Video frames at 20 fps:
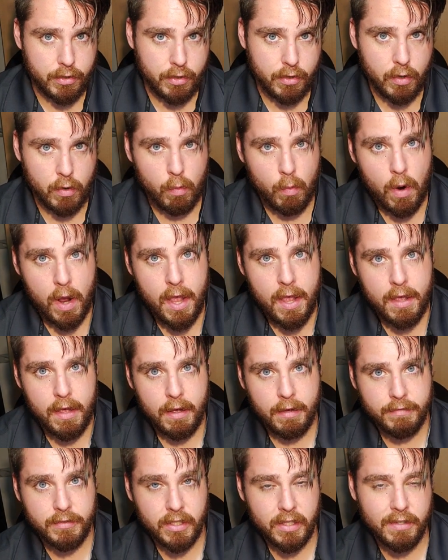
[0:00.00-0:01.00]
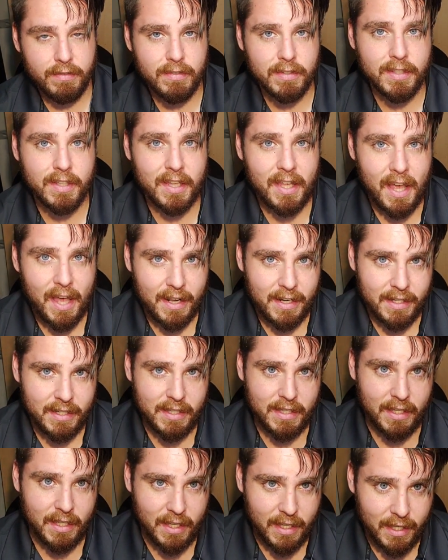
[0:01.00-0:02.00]
or a way of delivering the candy to
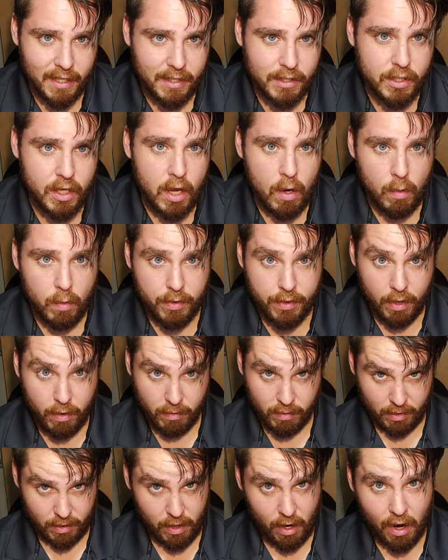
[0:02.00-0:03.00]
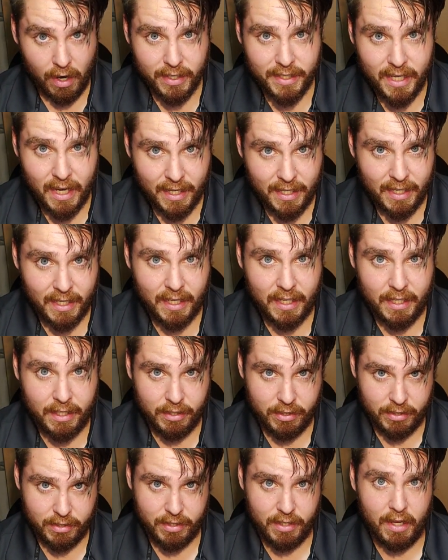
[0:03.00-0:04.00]
the kids without contacting it
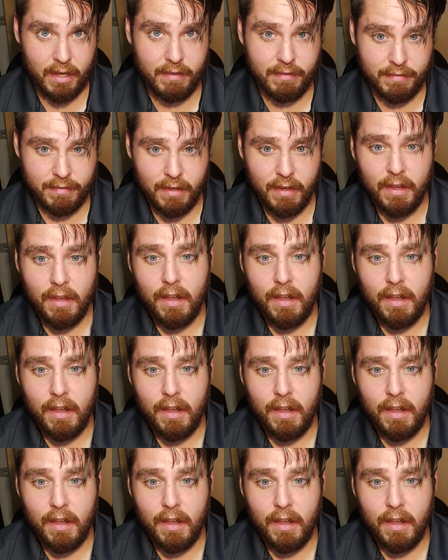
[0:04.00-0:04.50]
yourself.